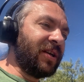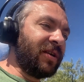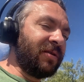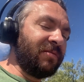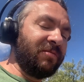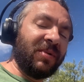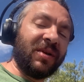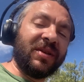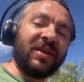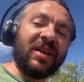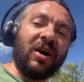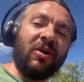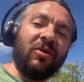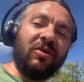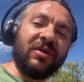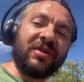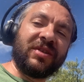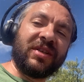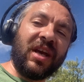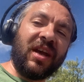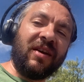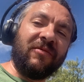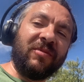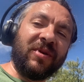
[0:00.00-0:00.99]
but that will
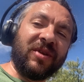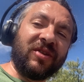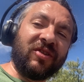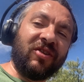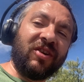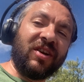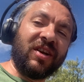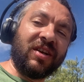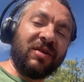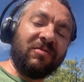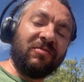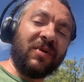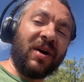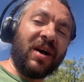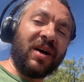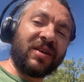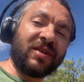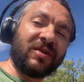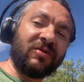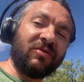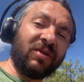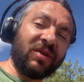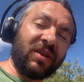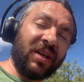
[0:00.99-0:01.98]
save me
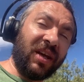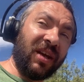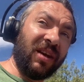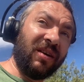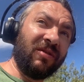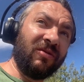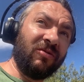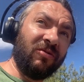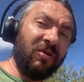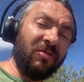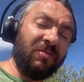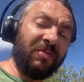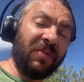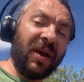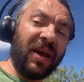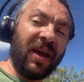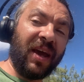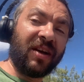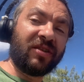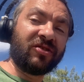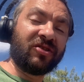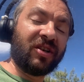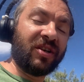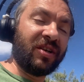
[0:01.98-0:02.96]
$300 what I will pay
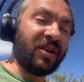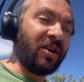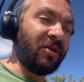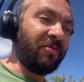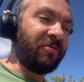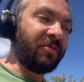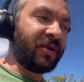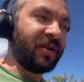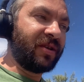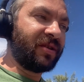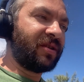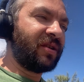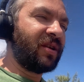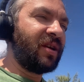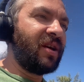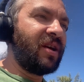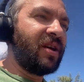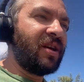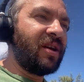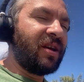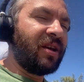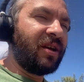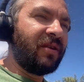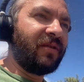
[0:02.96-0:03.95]
extra now, because
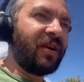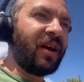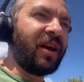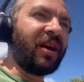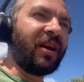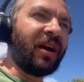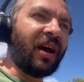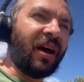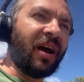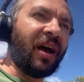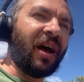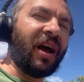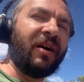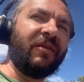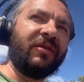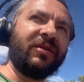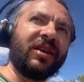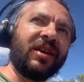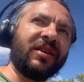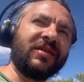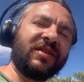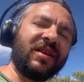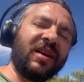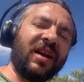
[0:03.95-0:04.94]
even if I have it,
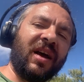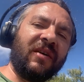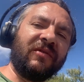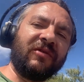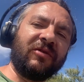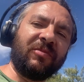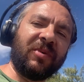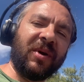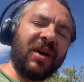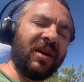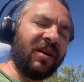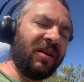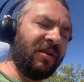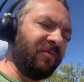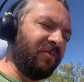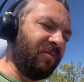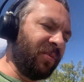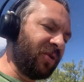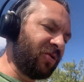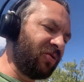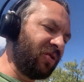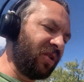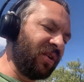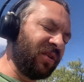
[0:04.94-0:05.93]
I still have to pay
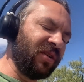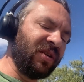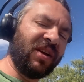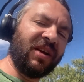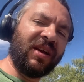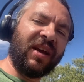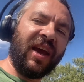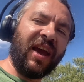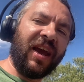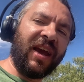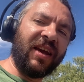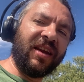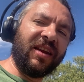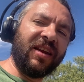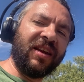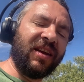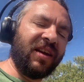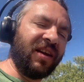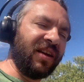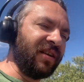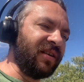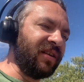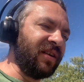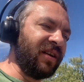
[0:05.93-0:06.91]
between
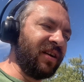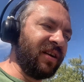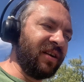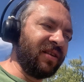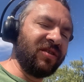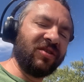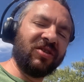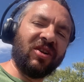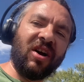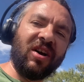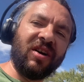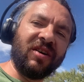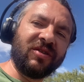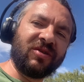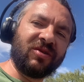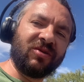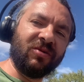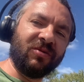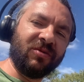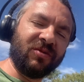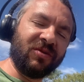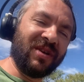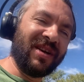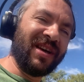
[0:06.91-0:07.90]
$80 and $100
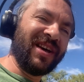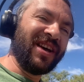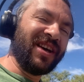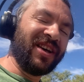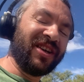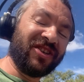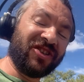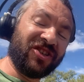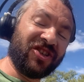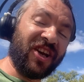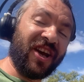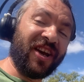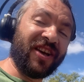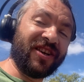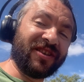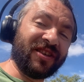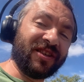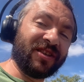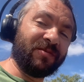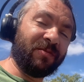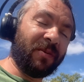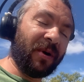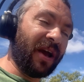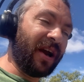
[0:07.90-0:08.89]
to change the
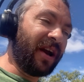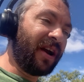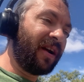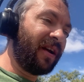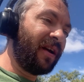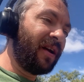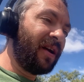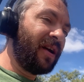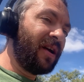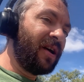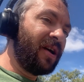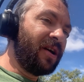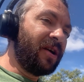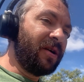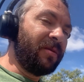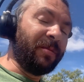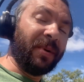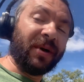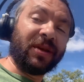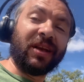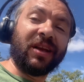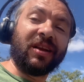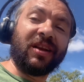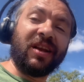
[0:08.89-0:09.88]
spare,
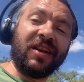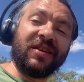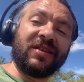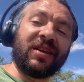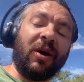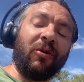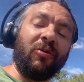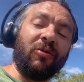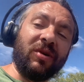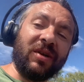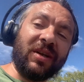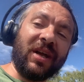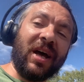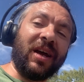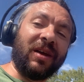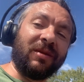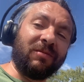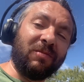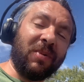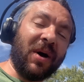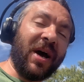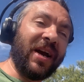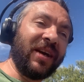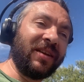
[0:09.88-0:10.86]
but at least I will
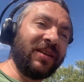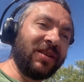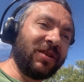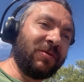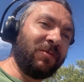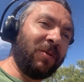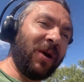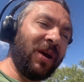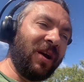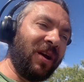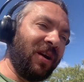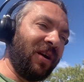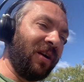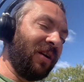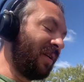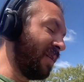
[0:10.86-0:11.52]
not buy the spare.